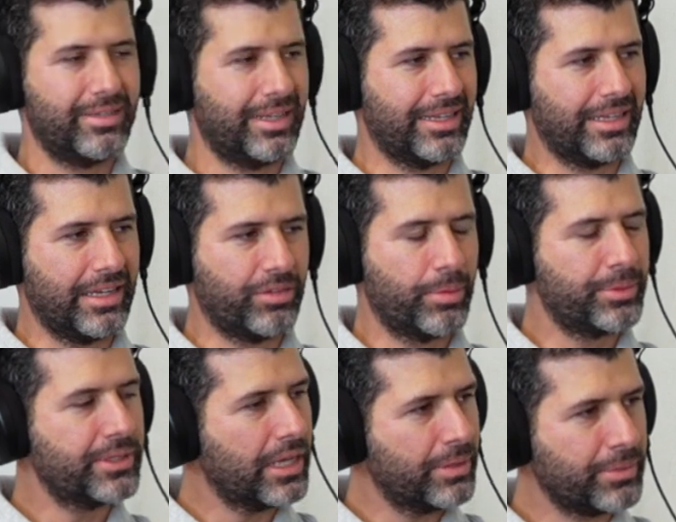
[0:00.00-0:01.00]
of gave up
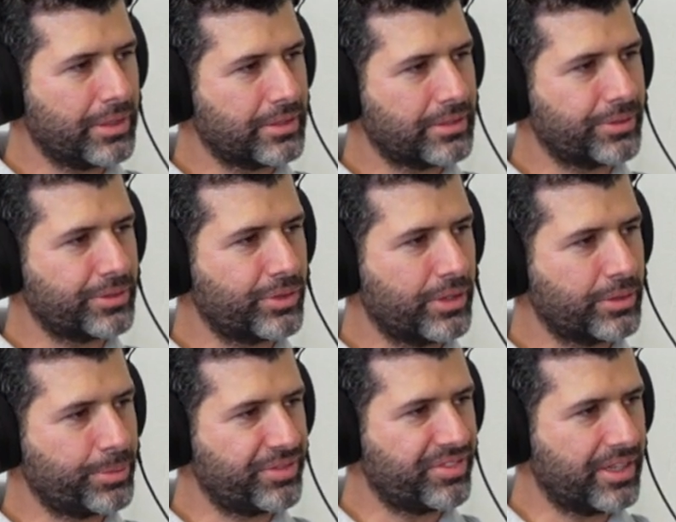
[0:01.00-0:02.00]
on that because I was trying
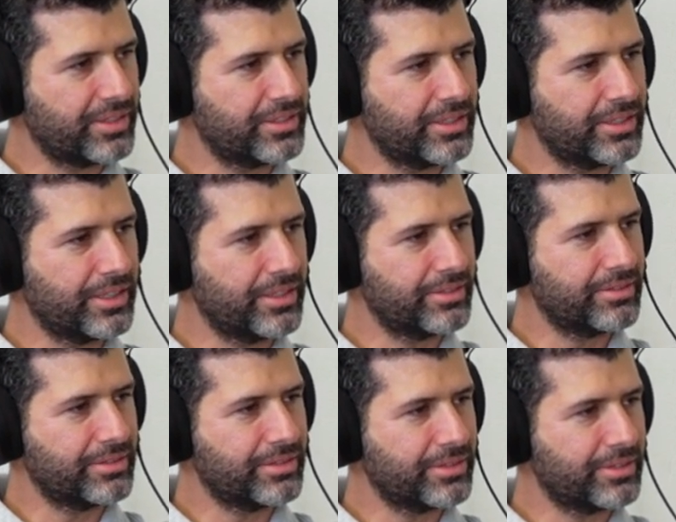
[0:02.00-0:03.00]
to be fancy and
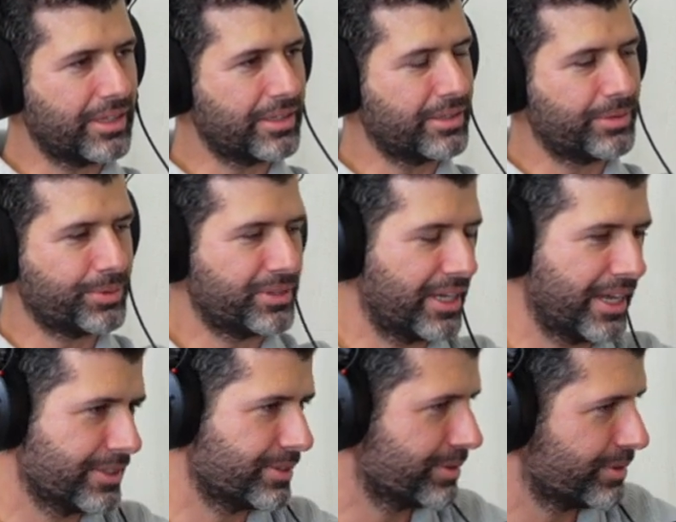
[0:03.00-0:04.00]
just it was a
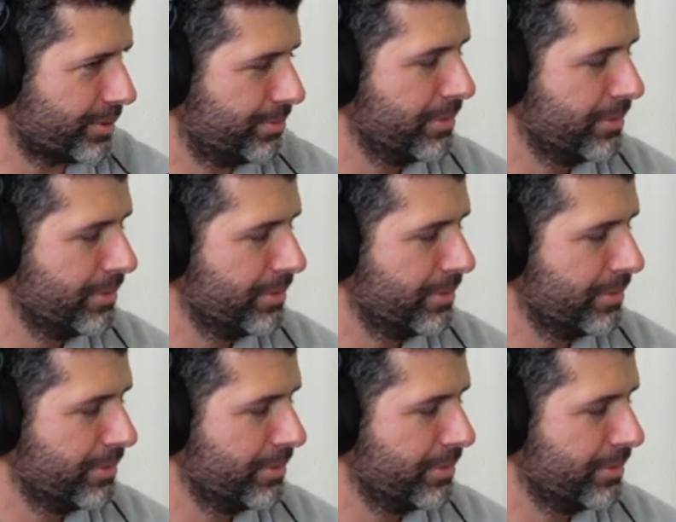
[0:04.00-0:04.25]
hassle. So